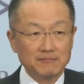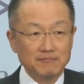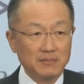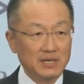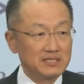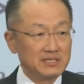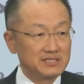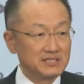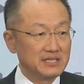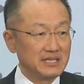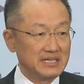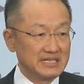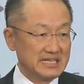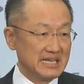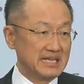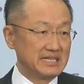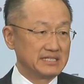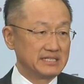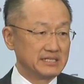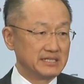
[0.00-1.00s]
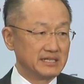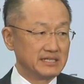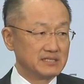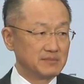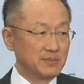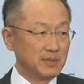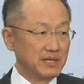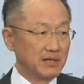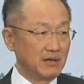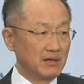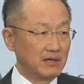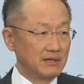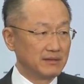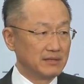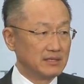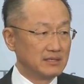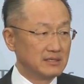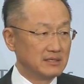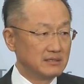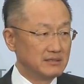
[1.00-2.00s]
Much of the attention has been on
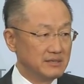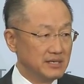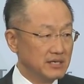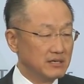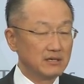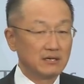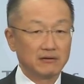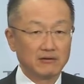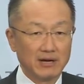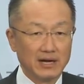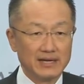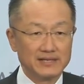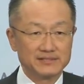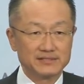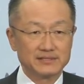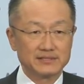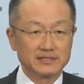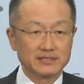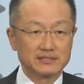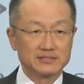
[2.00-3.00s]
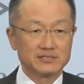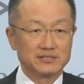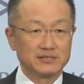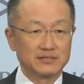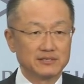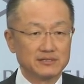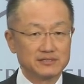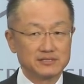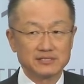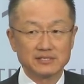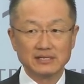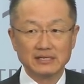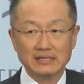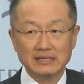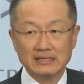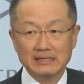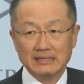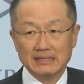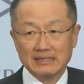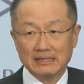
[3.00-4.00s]
the near horizon, concerns
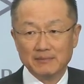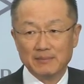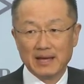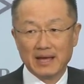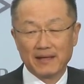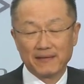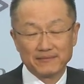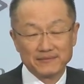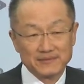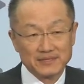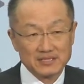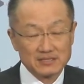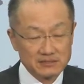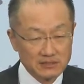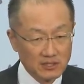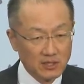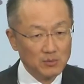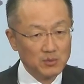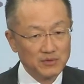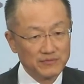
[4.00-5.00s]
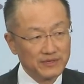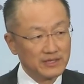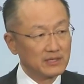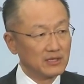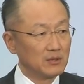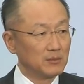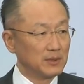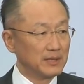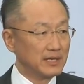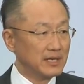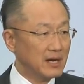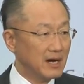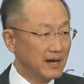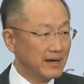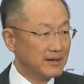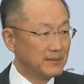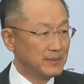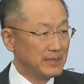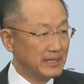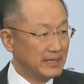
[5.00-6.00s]
about the slow-moving global
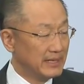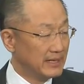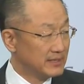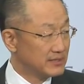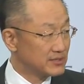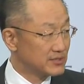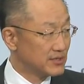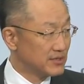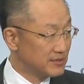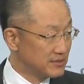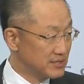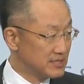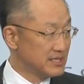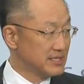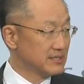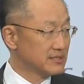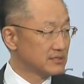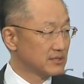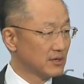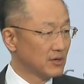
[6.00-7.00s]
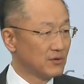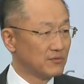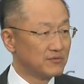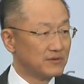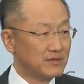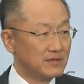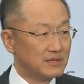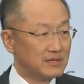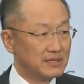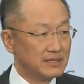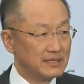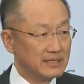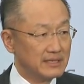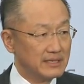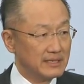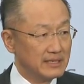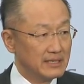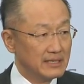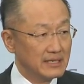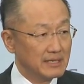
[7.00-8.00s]
economy, uncertainties over
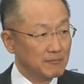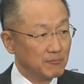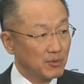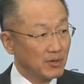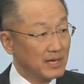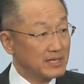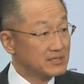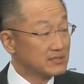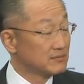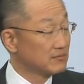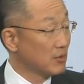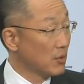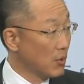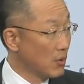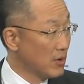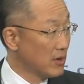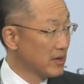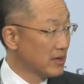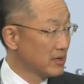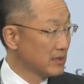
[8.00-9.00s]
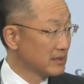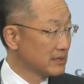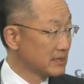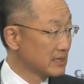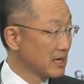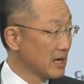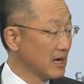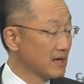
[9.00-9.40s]
the price of oil, and